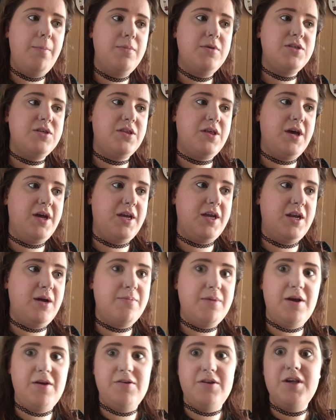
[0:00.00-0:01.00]
So that I can
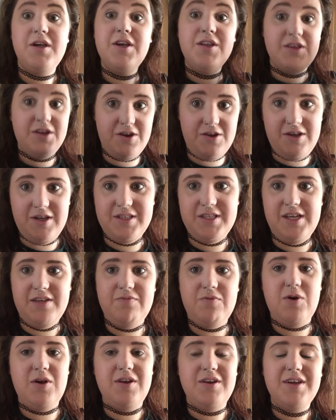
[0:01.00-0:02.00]
upload the New Year's Eve
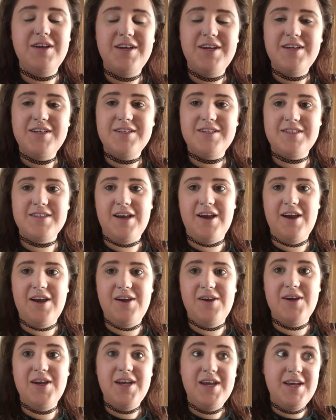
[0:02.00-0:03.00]
one.
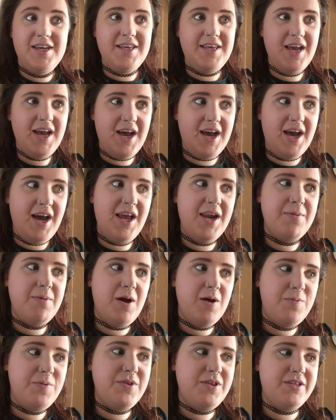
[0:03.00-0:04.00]
So yeah, and I'm
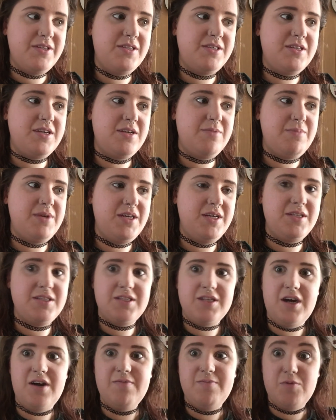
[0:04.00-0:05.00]
hoping this is going to be a
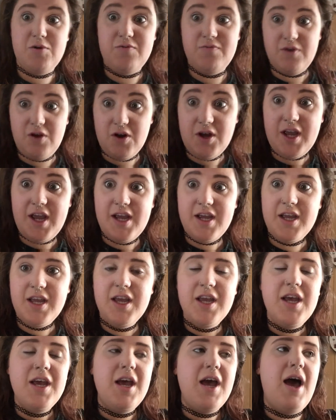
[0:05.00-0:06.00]
start of more vlogging.
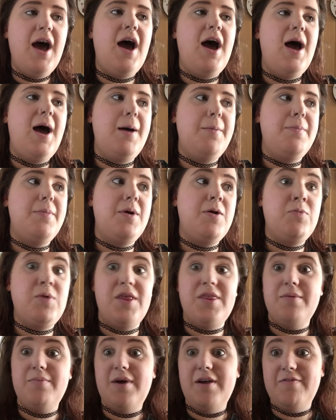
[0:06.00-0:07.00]

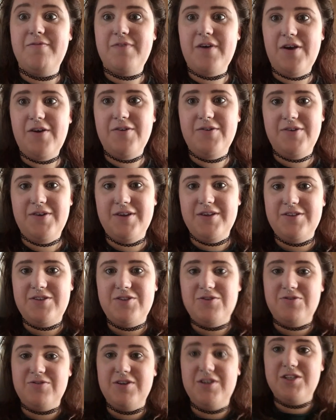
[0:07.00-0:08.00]
Whether my phone
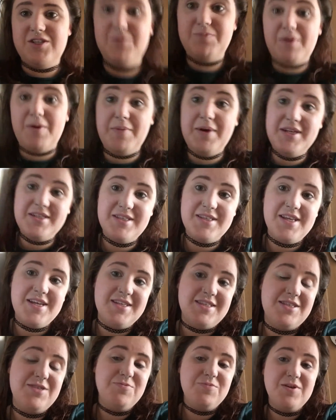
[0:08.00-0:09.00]
storage permits
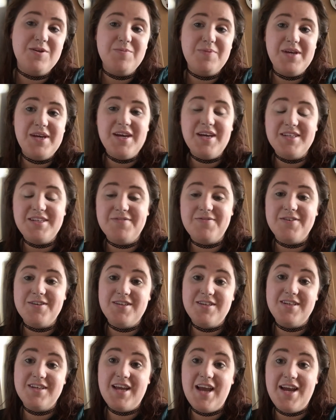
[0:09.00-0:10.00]
this will be a
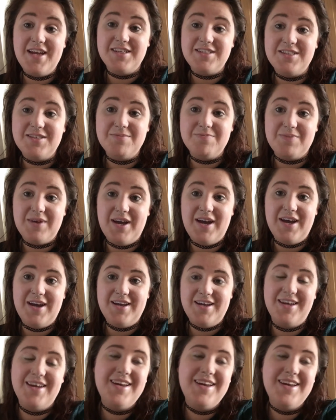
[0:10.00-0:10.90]
different case, but